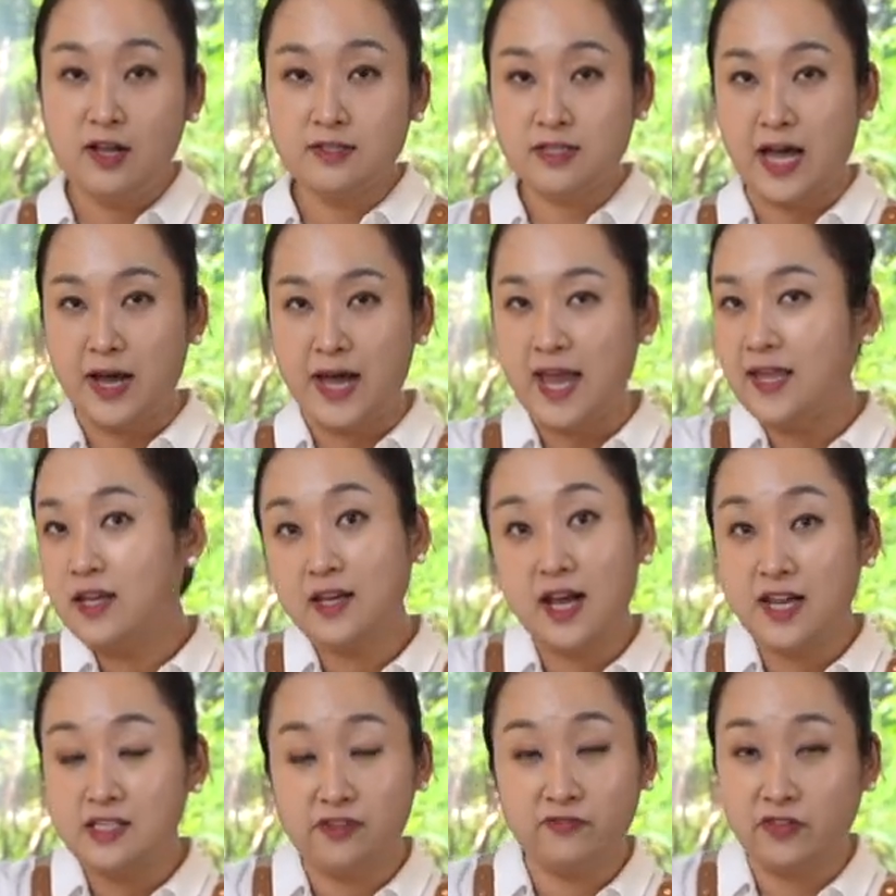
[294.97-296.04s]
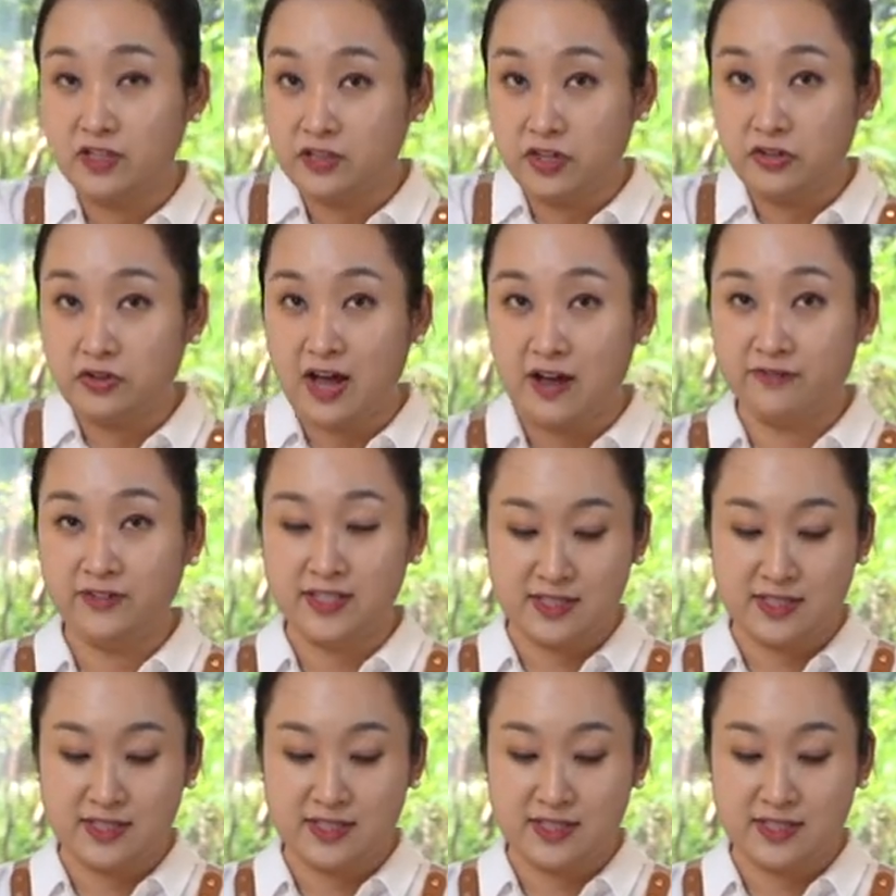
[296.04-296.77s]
So any kinds of vinegar you have,